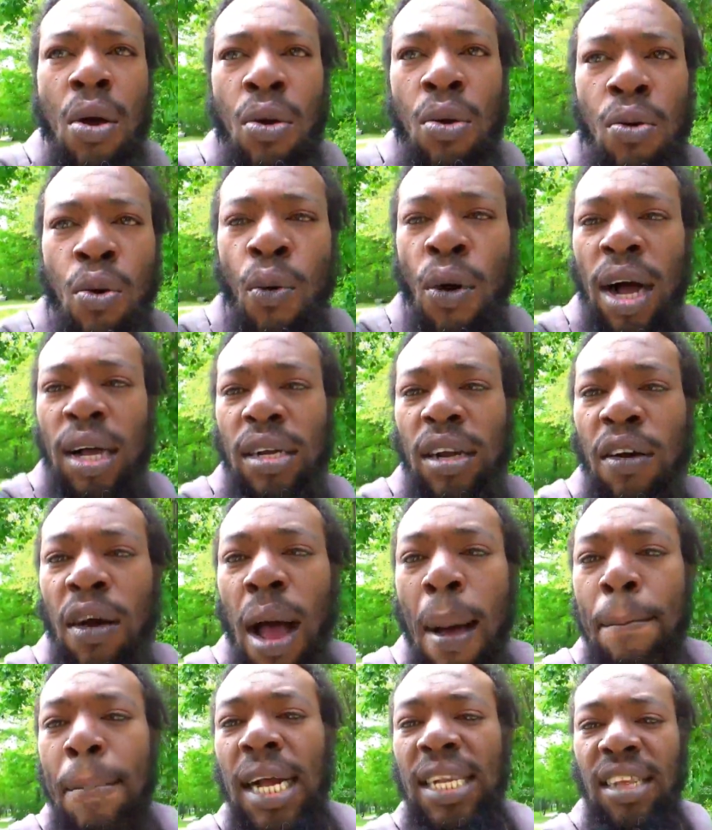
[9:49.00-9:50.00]
We want
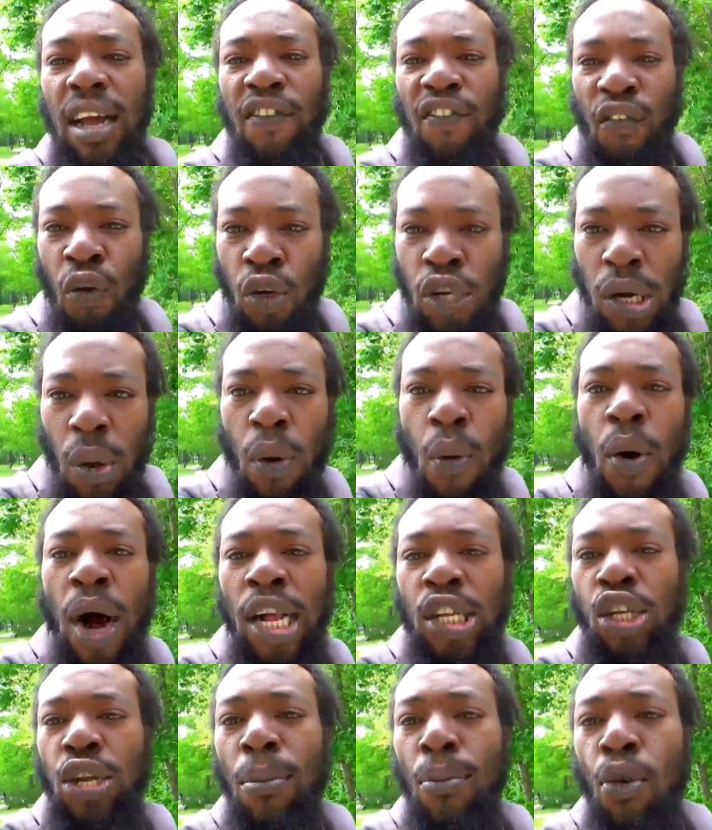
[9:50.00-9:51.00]
a better future. We
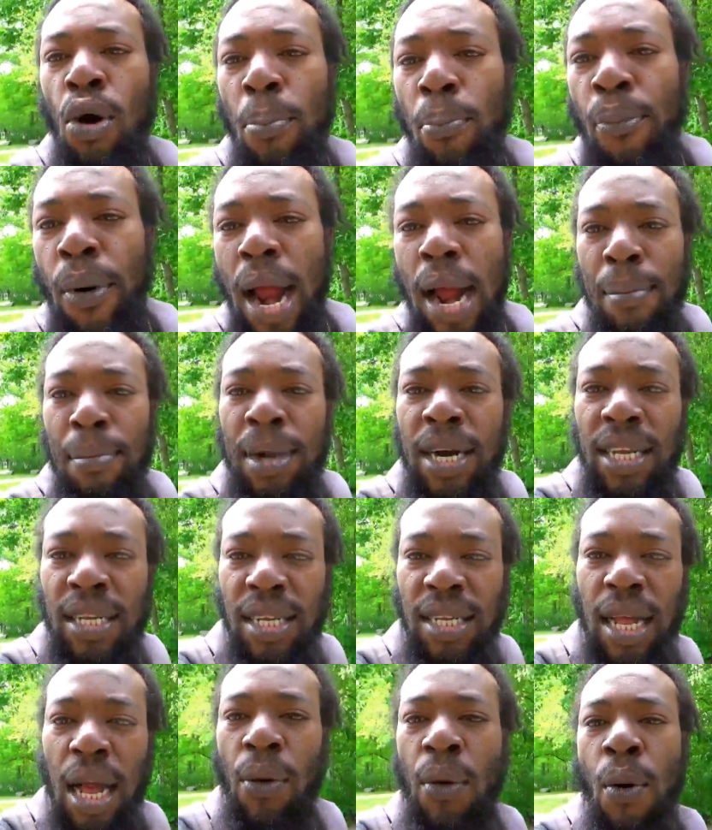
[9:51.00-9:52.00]
want some more prime
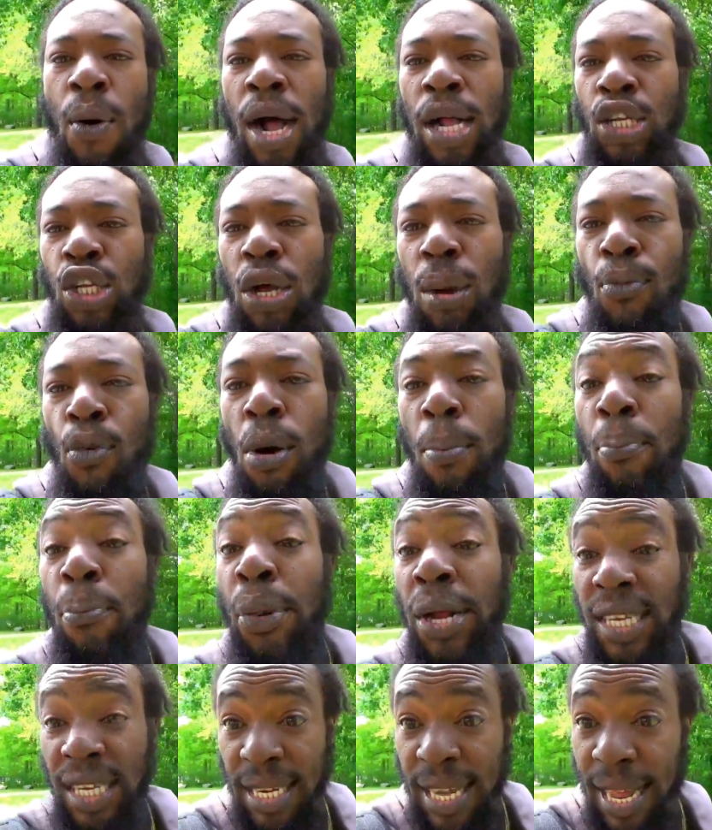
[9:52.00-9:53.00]
minister. We want some more
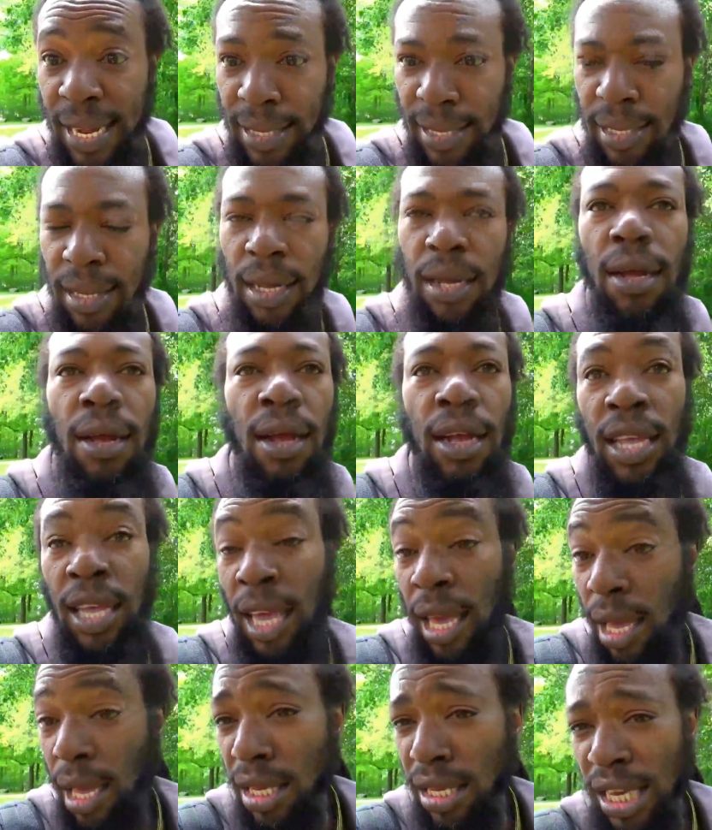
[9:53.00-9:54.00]
president,
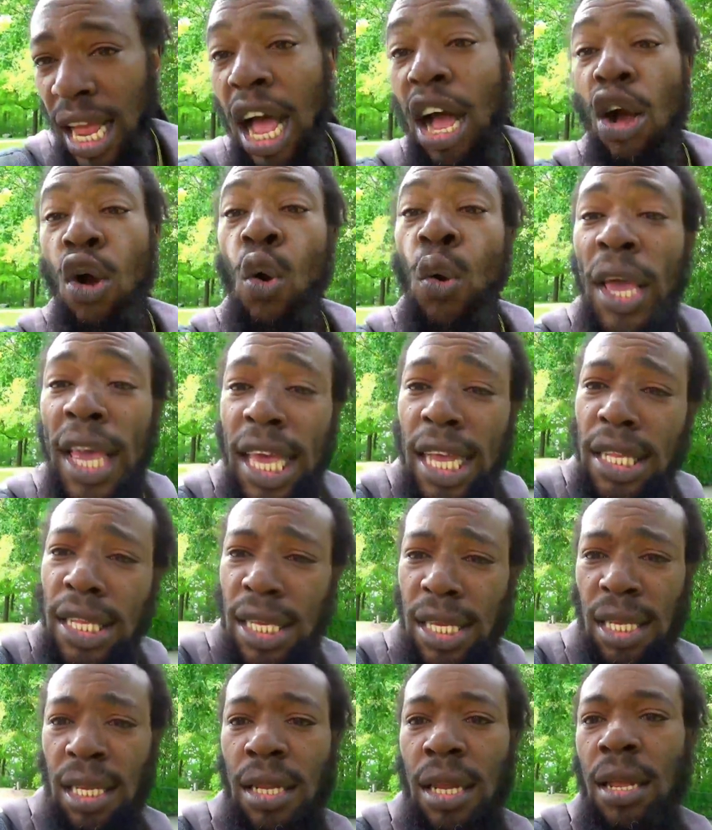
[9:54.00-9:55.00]
kings and
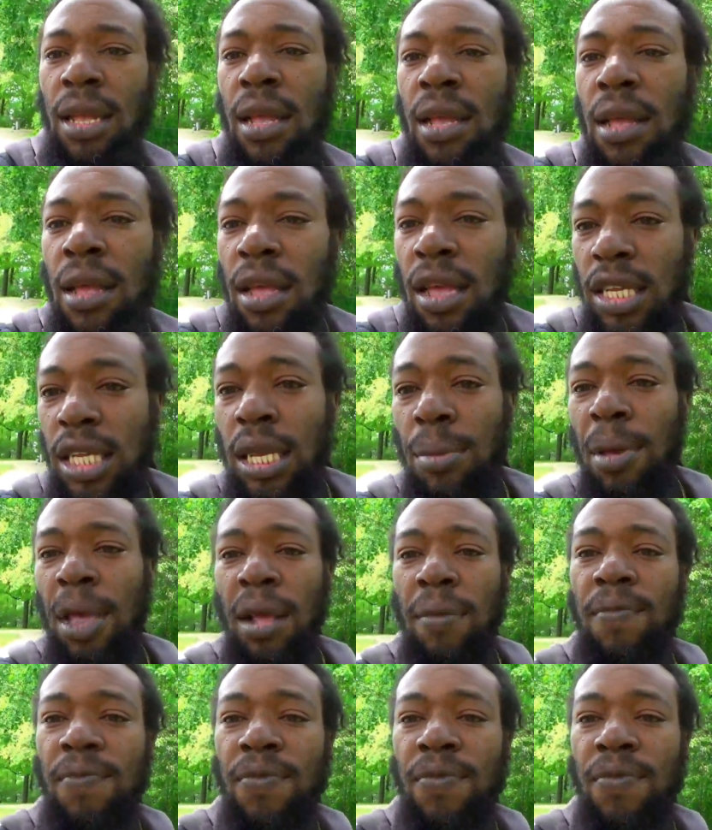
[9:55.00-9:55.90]
queens. You see me?